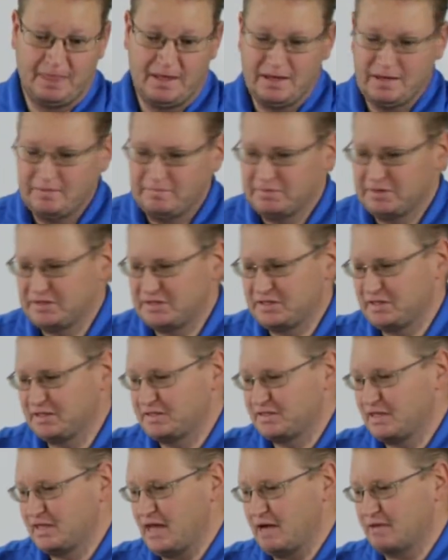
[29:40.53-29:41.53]
because you can
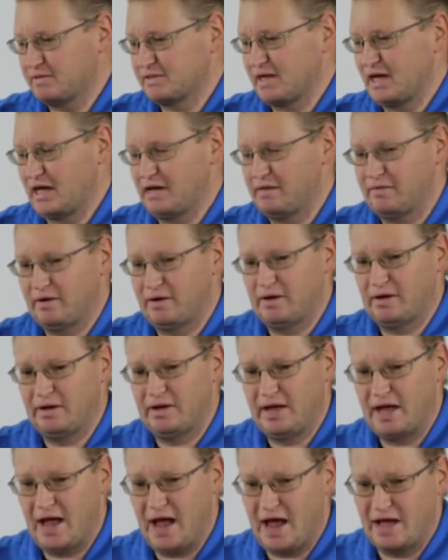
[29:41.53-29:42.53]
see that it was kind of a
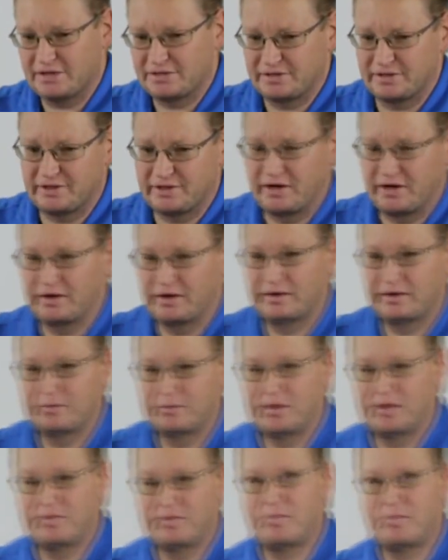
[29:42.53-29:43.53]
hassle there, a little
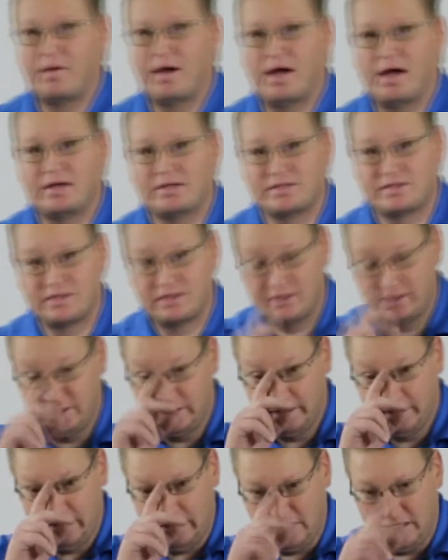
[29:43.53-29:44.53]
bit of a mess.
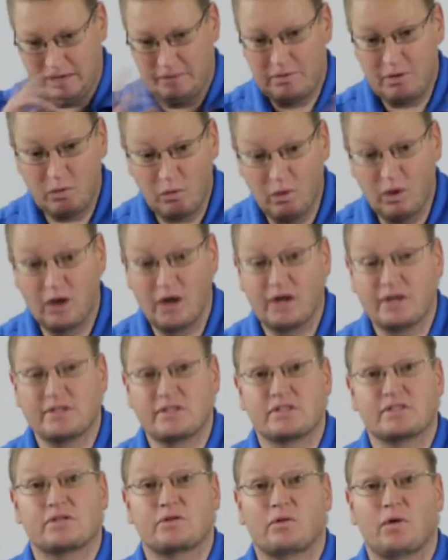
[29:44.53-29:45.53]
It works,
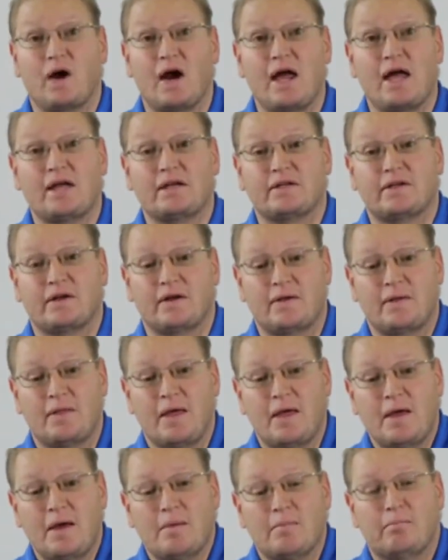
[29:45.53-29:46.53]
it's great,
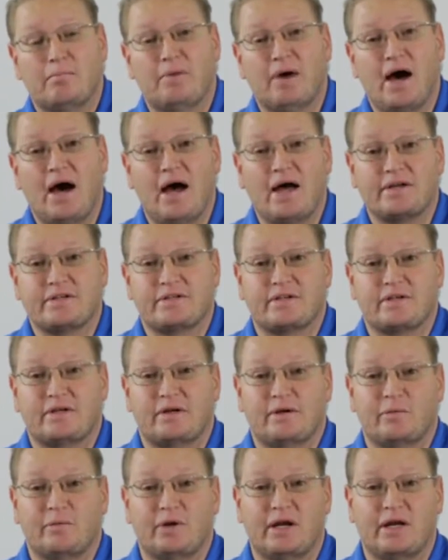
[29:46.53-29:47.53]
but
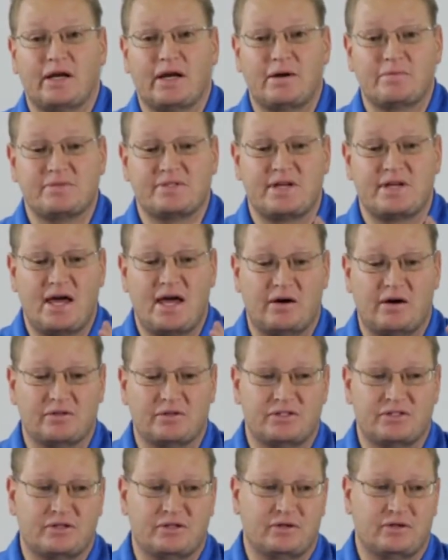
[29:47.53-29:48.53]
when it comes down
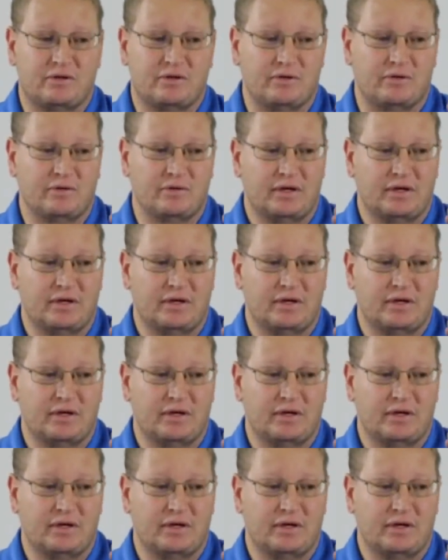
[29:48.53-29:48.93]
to